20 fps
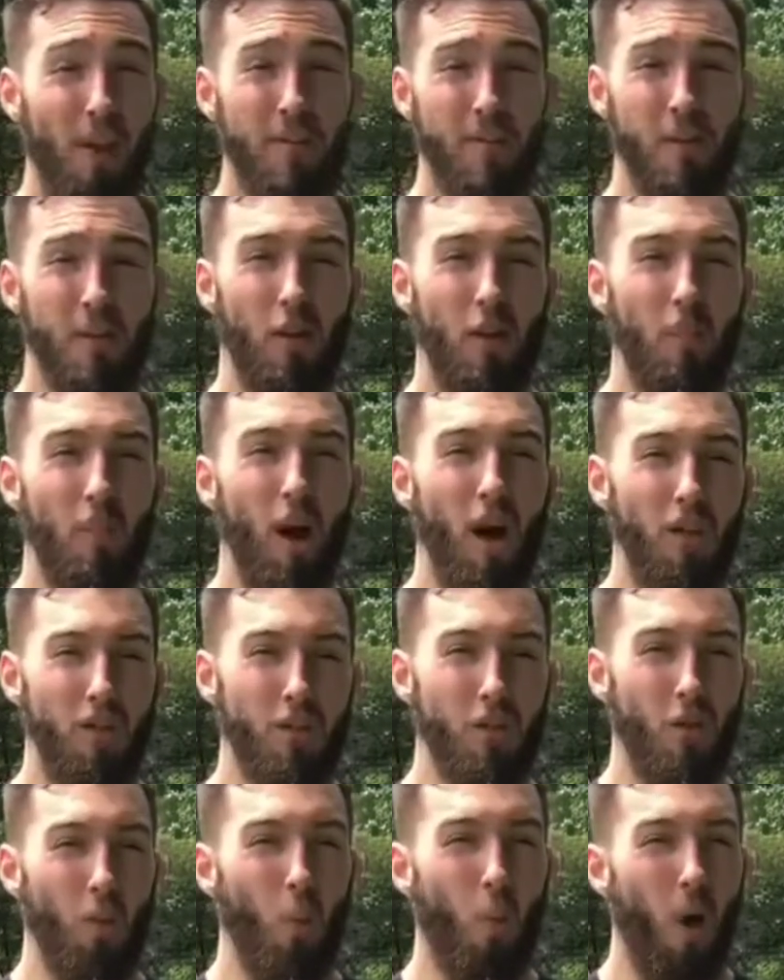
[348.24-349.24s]
we're gonna have something called a
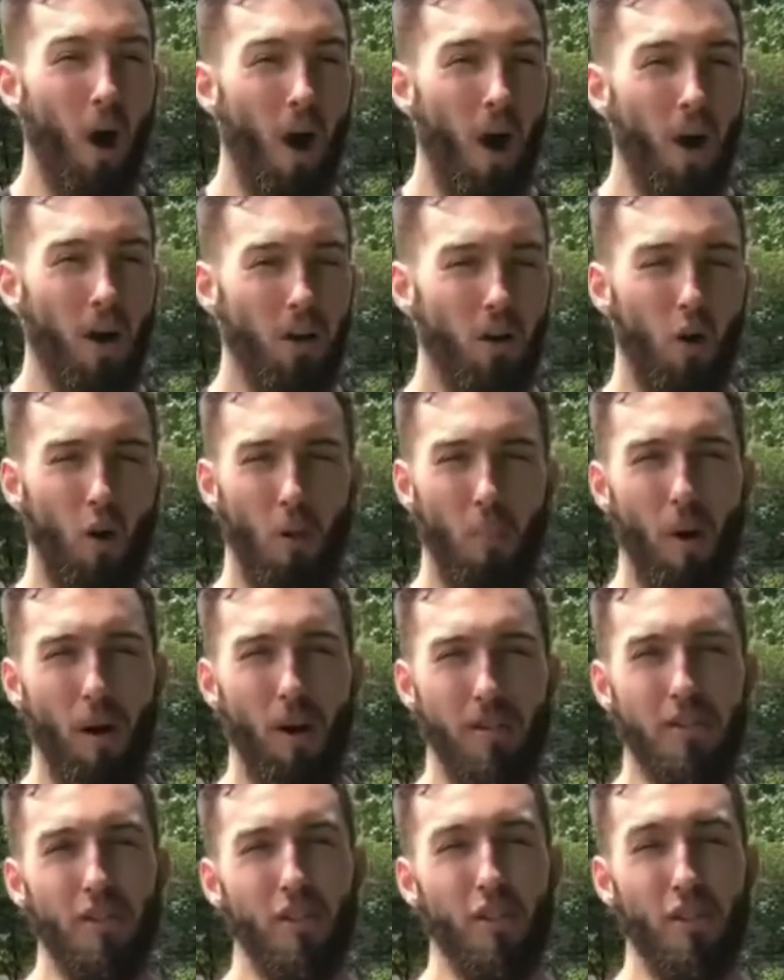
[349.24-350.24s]
monster walk or a
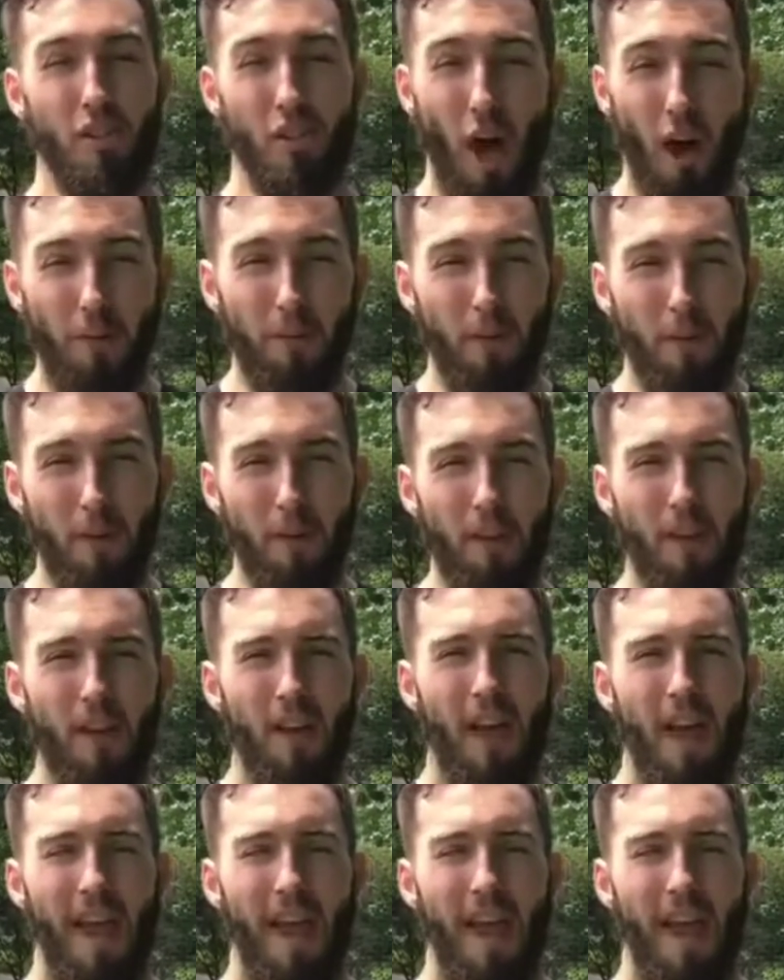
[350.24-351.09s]
monster shuffle,